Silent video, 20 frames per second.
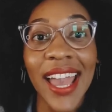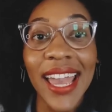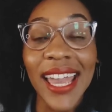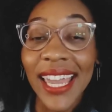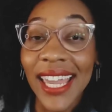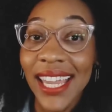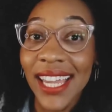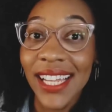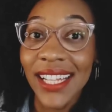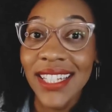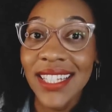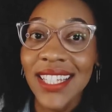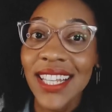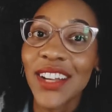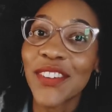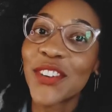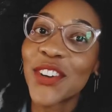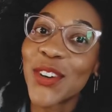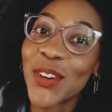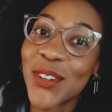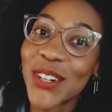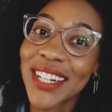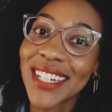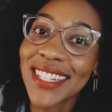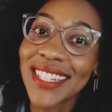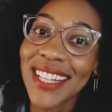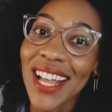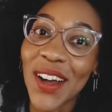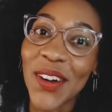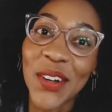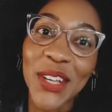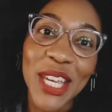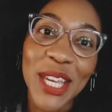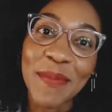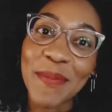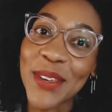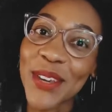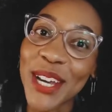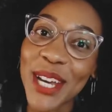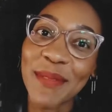And of course, I'll keep
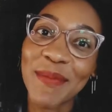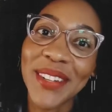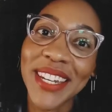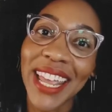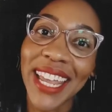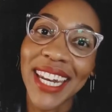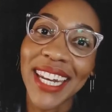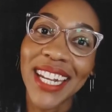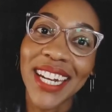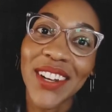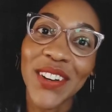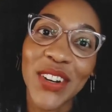you updated